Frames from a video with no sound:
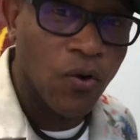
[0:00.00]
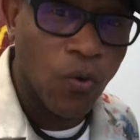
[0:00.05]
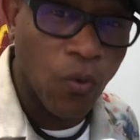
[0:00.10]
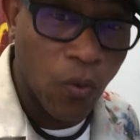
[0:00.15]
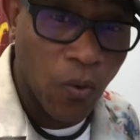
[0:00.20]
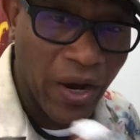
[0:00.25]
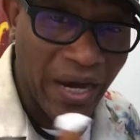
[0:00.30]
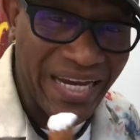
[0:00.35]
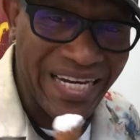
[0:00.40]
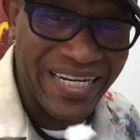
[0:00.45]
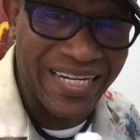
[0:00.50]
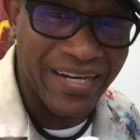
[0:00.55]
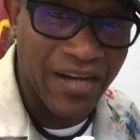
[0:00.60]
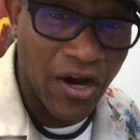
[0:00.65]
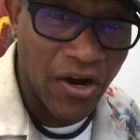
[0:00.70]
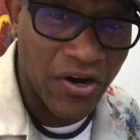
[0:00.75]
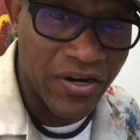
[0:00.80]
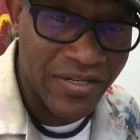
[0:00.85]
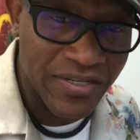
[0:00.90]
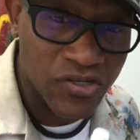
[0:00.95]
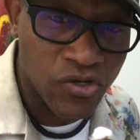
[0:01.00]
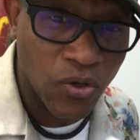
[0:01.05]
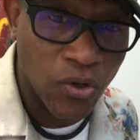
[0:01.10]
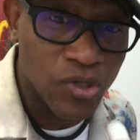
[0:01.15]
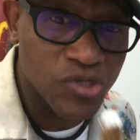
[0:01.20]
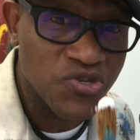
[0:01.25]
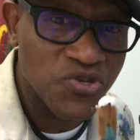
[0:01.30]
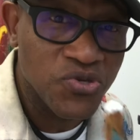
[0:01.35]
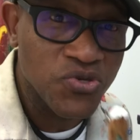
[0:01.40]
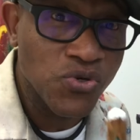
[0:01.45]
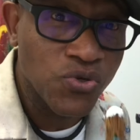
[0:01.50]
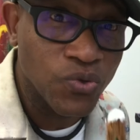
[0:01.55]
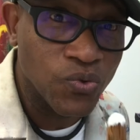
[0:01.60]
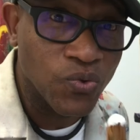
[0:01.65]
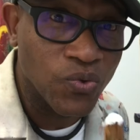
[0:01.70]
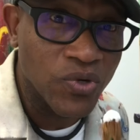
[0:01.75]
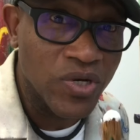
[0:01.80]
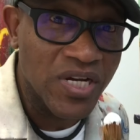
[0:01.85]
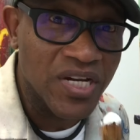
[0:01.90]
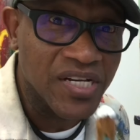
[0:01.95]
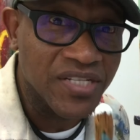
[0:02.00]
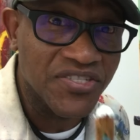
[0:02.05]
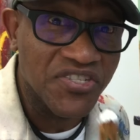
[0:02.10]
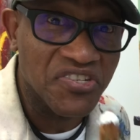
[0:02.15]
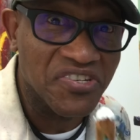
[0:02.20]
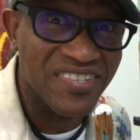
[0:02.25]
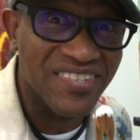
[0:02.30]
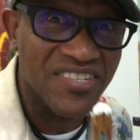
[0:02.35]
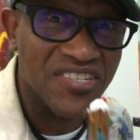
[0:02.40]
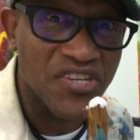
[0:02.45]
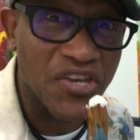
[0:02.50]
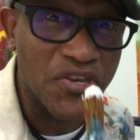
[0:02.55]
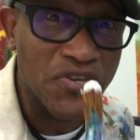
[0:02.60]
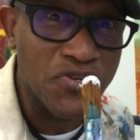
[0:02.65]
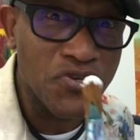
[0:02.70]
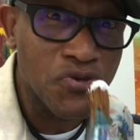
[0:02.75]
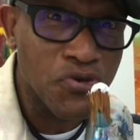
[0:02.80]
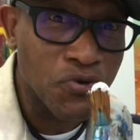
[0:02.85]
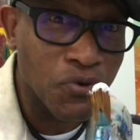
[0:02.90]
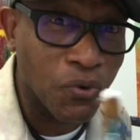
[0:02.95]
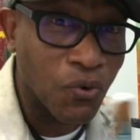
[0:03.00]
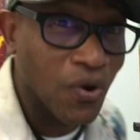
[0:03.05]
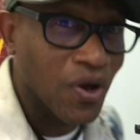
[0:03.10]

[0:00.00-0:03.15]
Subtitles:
White in art is called U. This is a U.